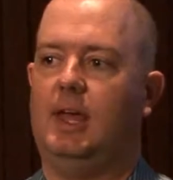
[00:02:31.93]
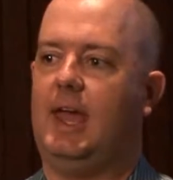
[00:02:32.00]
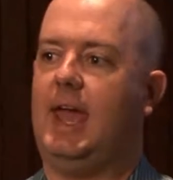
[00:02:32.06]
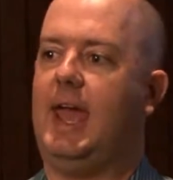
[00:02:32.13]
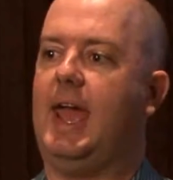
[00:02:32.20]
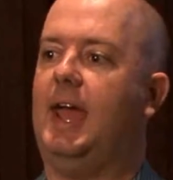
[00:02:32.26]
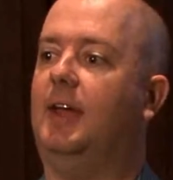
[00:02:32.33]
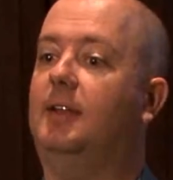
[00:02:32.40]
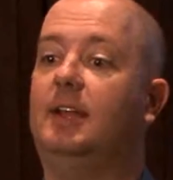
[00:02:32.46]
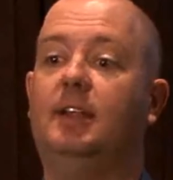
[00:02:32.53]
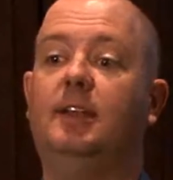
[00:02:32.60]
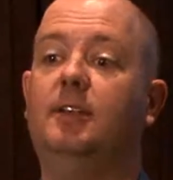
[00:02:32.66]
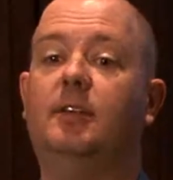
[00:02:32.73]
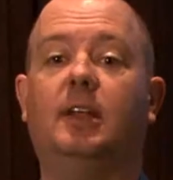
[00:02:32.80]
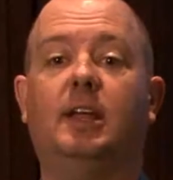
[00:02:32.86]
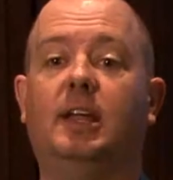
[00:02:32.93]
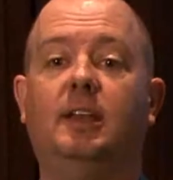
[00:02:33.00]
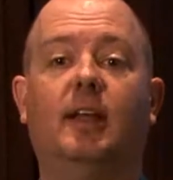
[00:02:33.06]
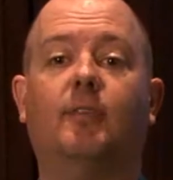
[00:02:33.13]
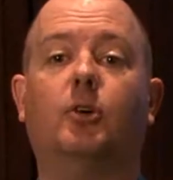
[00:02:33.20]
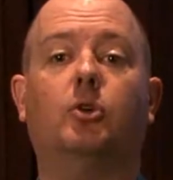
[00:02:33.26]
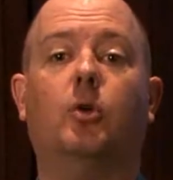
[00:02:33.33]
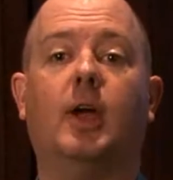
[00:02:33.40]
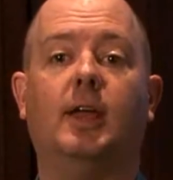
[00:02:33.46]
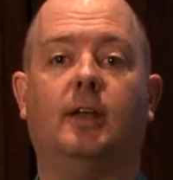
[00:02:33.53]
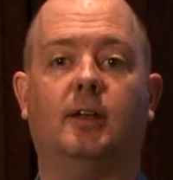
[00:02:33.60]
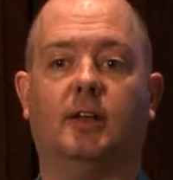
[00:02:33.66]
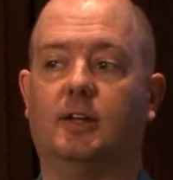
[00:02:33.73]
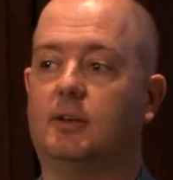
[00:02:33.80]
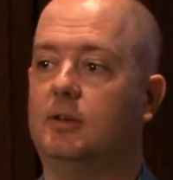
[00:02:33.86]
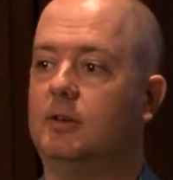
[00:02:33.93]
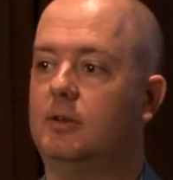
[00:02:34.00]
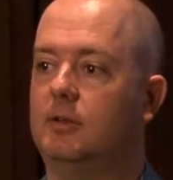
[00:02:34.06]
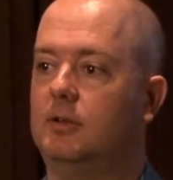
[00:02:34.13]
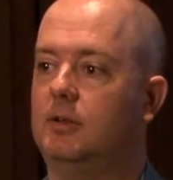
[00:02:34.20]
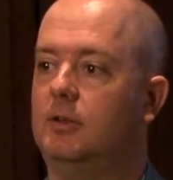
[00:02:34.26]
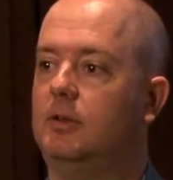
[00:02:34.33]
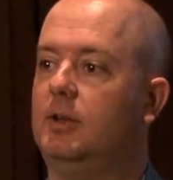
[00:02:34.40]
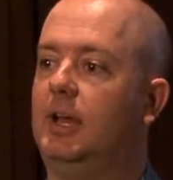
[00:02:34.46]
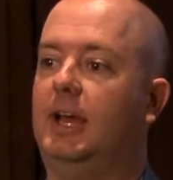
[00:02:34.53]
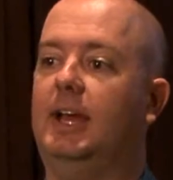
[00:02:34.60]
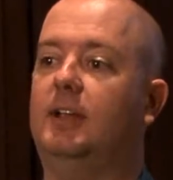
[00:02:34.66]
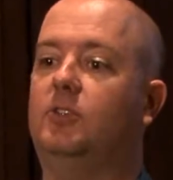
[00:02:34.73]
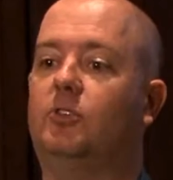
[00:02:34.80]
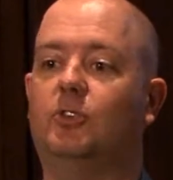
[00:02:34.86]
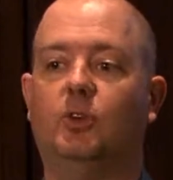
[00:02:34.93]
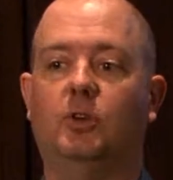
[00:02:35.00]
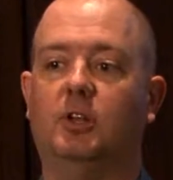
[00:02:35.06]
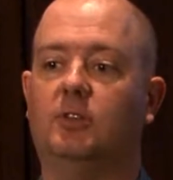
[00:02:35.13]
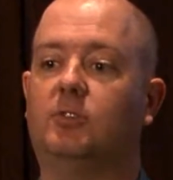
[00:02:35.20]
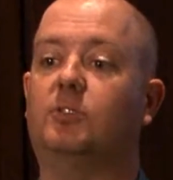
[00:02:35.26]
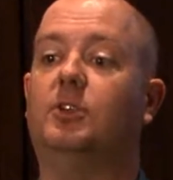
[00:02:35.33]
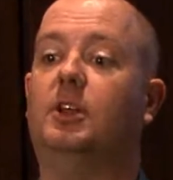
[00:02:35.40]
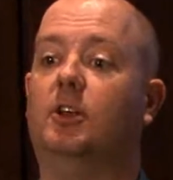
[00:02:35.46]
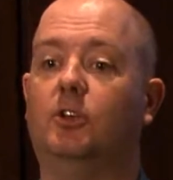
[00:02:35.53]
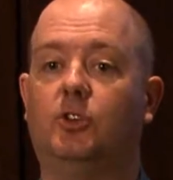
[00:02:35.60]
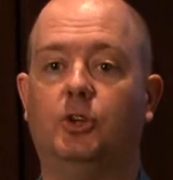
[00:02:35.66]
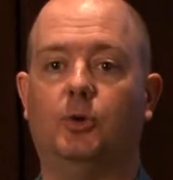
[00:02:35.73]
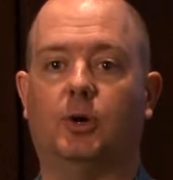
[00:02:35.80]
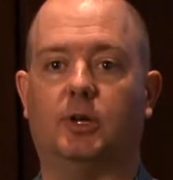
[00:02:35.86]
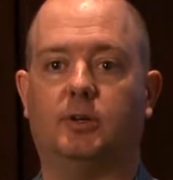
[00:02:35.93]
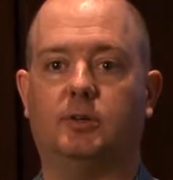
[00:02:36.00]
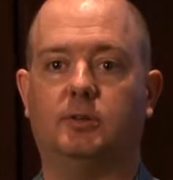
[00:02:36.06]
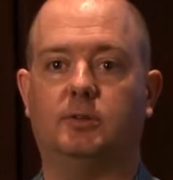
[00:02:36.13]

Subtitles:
And he never graded it, and students didn't do it.